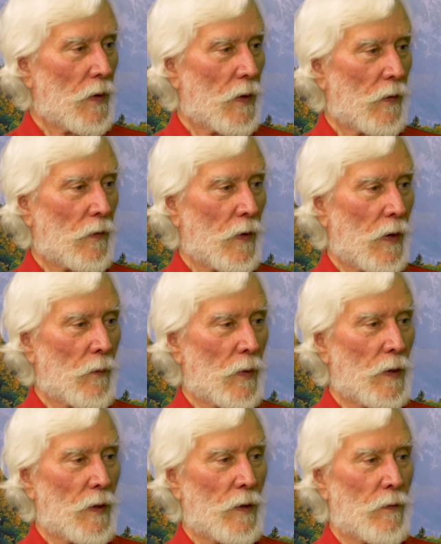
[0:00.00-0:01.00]
is that
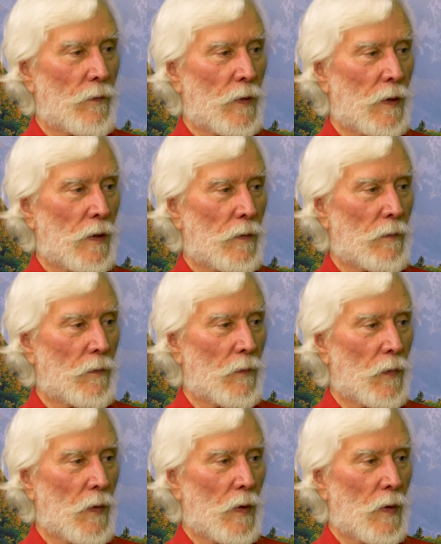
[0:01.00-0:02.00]
we live in a
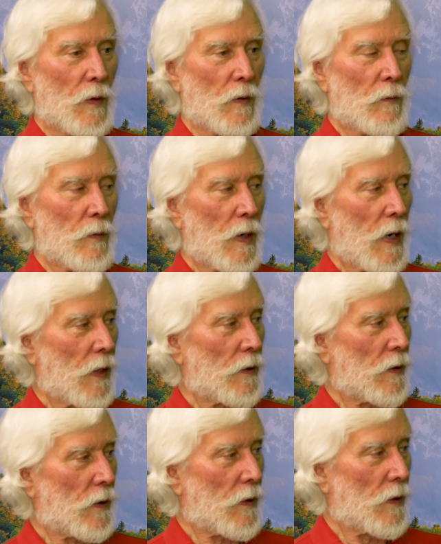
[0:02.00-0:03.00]

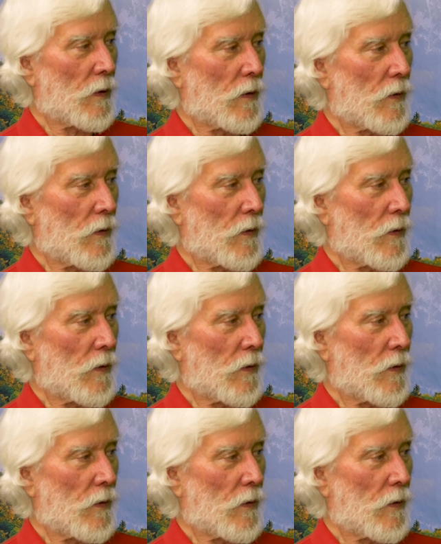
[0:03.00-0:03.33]
reality